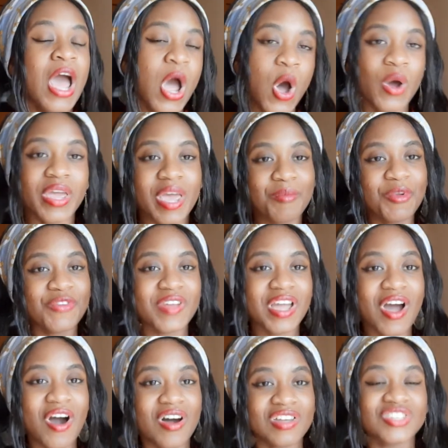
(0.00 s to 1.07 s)
Okay, moving
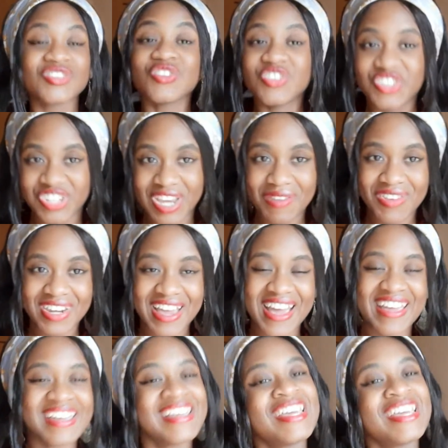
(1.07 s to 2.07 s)
on to Gemini.